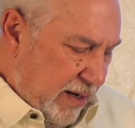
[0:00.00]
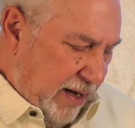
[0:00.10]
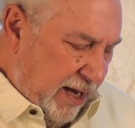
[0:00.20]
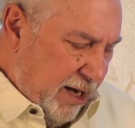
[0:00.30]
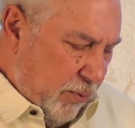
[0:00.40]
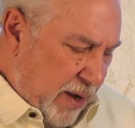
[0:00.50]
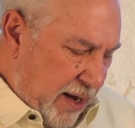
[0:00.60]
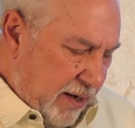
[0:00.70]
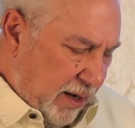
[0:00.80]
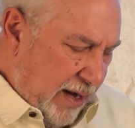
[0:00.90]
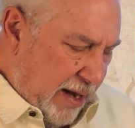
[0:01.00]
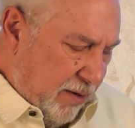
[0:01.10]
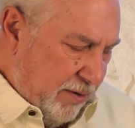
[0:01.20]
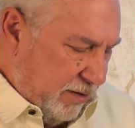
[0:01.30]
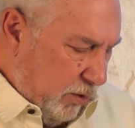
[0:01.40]
He had read in a
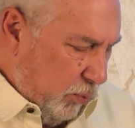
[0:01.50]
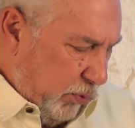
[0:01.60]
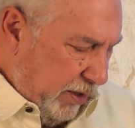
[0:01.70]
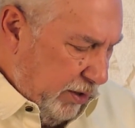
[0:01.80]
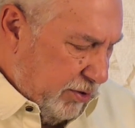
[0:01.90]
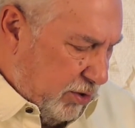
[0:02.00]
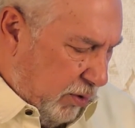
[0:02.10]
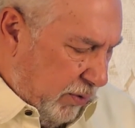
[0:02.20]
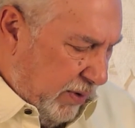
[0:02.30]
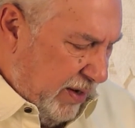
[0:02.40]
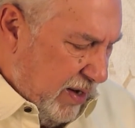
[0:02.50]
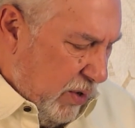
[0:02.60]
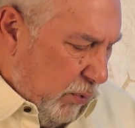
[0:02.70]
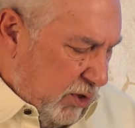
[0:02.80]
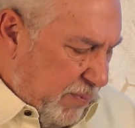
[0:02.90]
letter that the real story
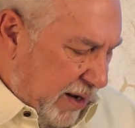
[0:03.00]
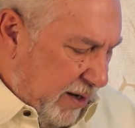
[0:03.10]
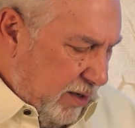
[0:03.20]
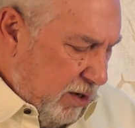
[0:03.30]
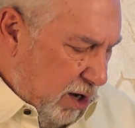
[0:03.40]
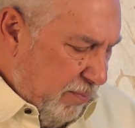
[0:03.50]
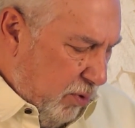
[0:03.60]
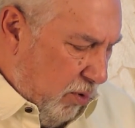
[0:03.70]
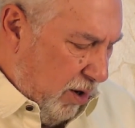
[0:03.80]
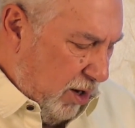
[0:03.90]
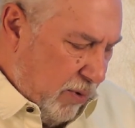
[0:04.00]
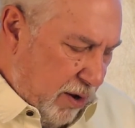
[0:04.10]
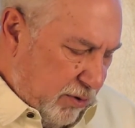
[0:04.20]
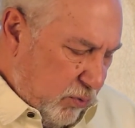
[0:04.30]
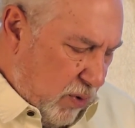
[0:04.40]
was about a young boy
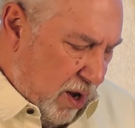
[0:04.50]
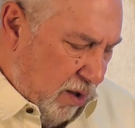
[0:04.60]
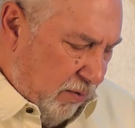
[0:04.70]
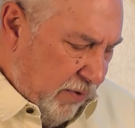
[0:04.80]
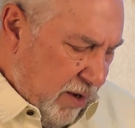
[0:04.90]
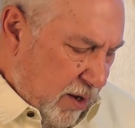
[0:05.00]
around 12